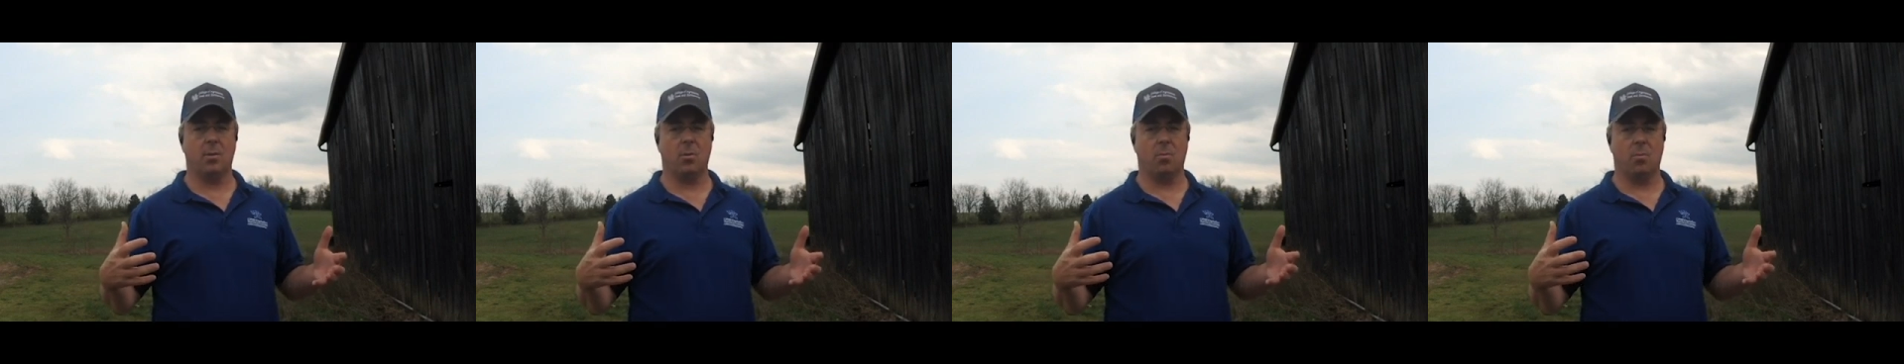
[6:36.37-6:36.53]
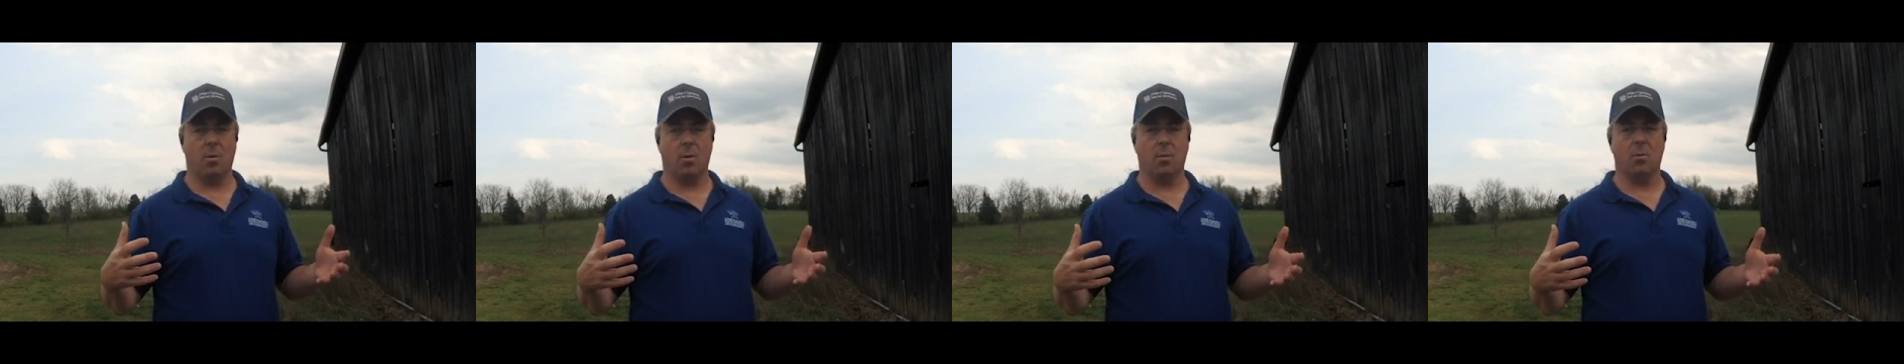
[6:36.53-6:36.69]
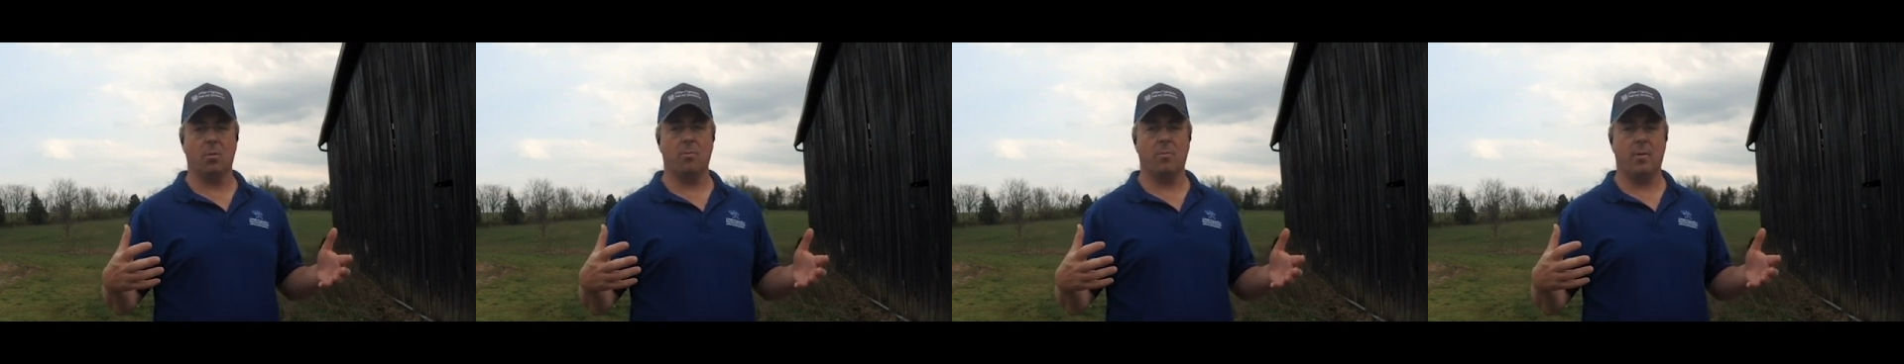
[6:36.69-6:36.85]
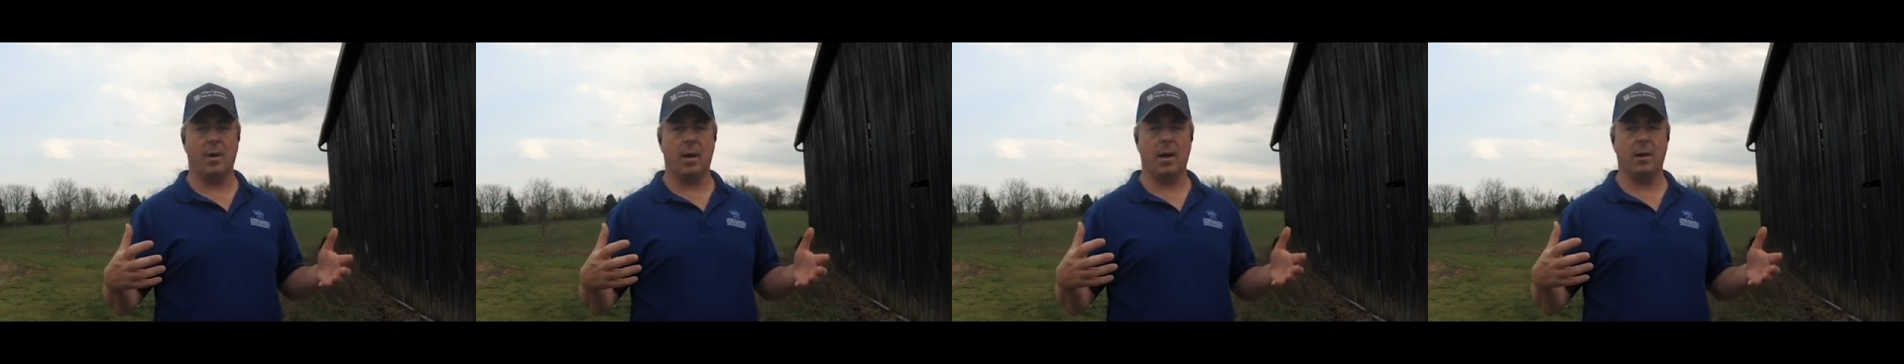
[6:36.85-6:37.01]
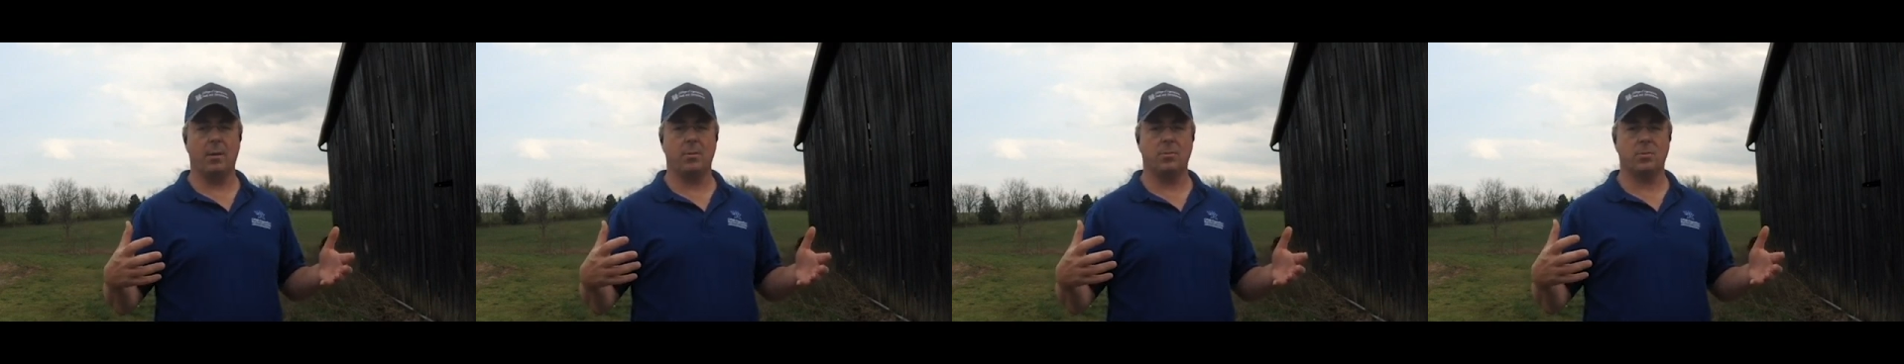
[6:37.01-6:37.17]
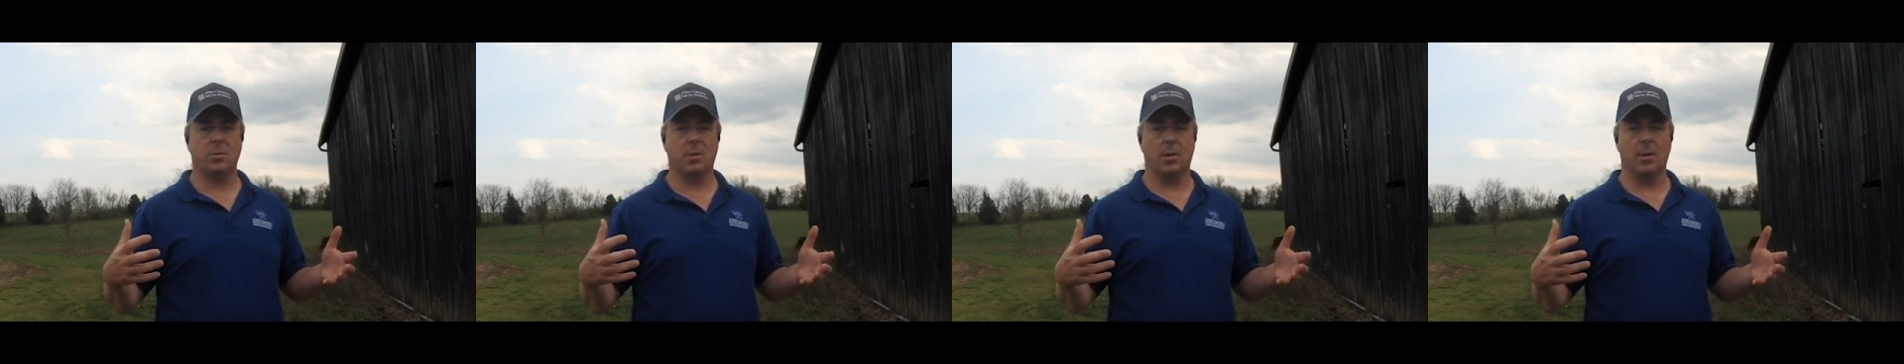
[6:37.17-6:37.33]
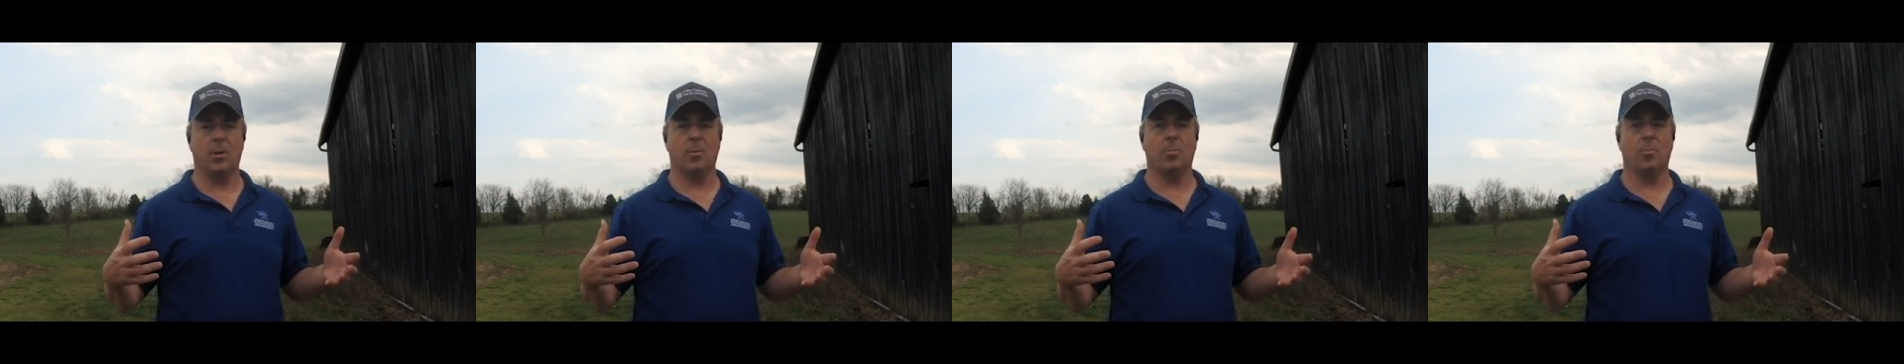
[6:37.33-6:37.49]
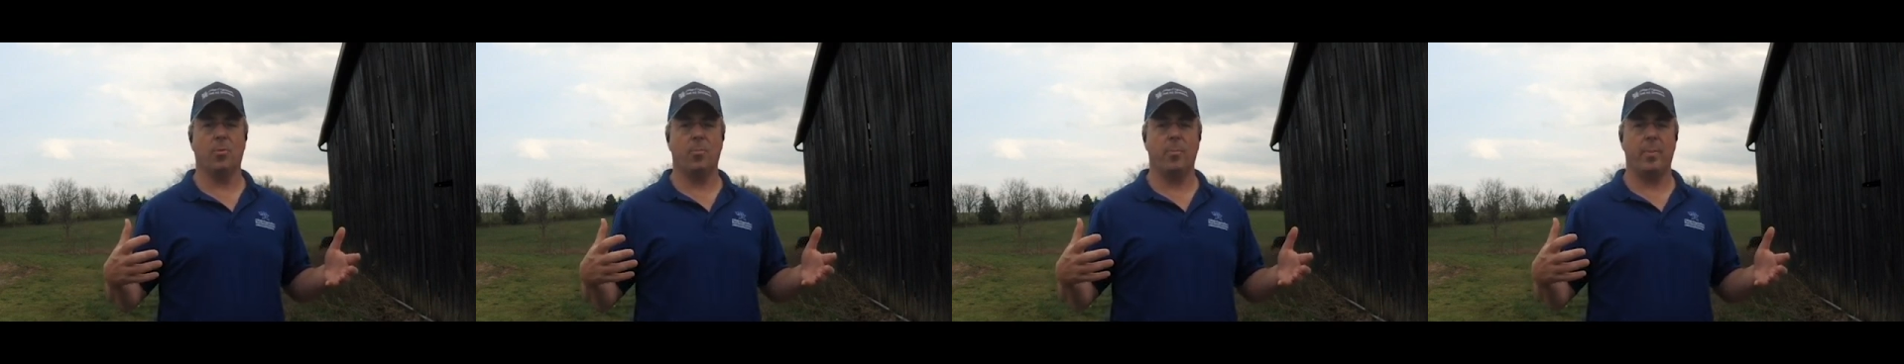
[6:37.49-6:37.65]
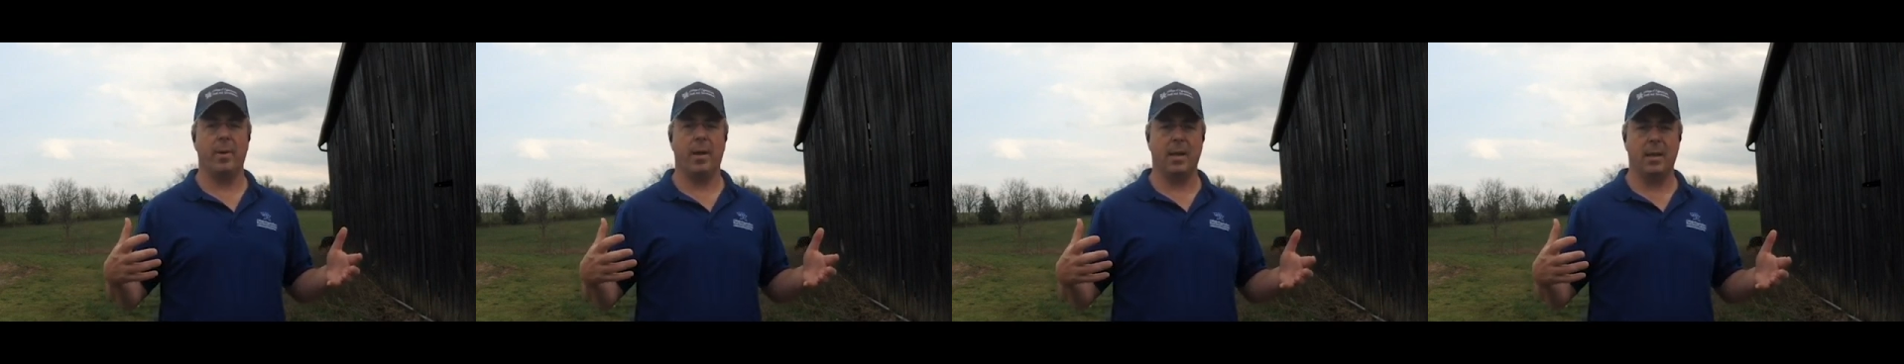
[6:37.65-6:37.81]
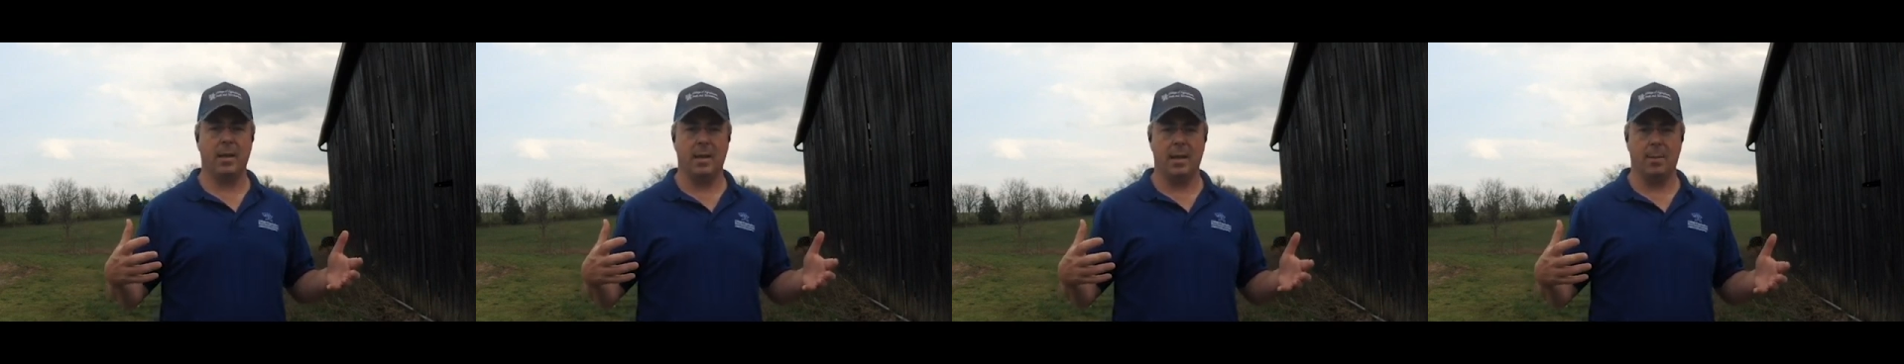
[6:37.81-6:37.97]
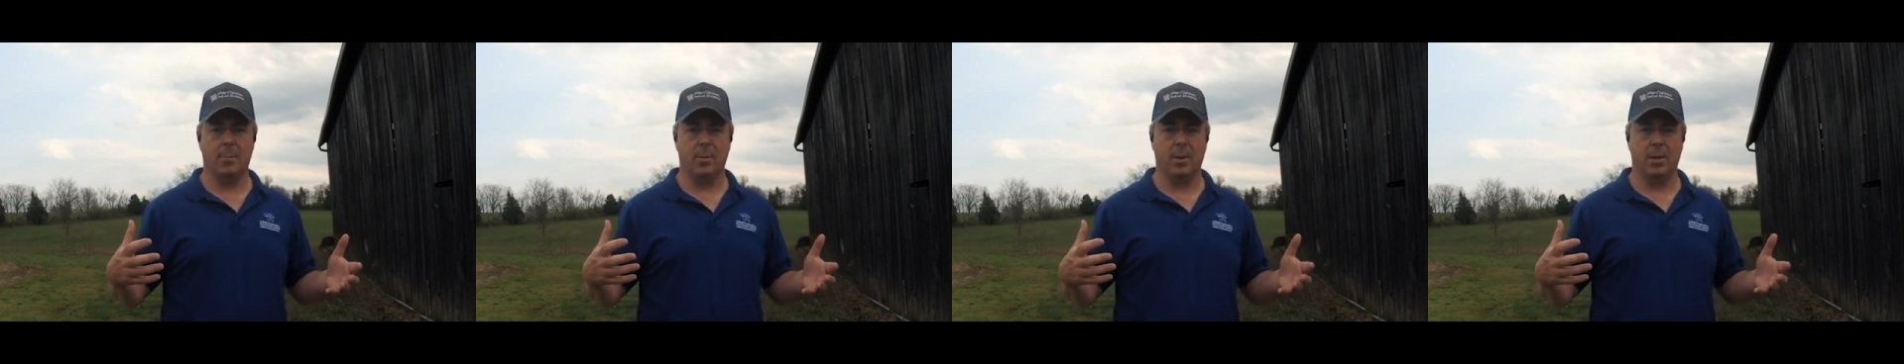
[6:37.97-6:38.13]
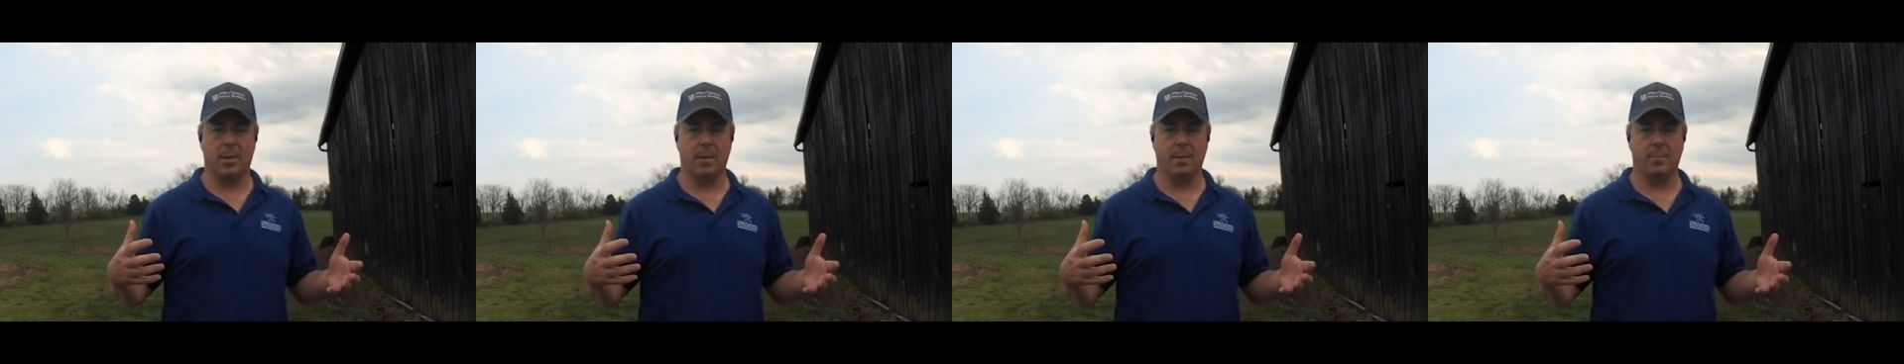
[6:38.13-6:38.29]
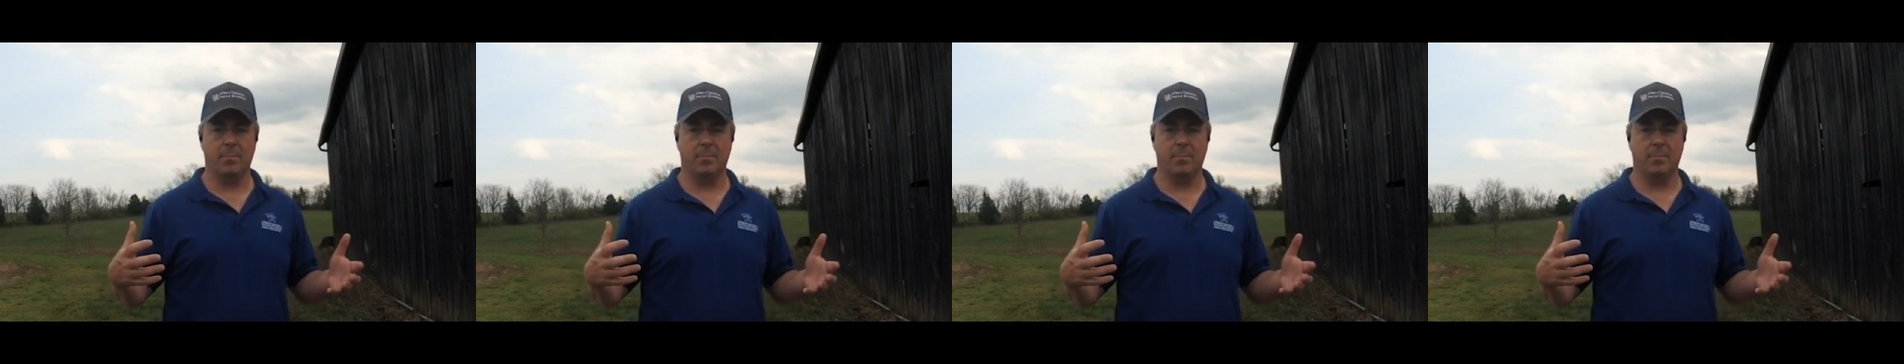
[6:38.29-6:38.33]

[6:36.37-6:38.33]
coronavirus global pandemic.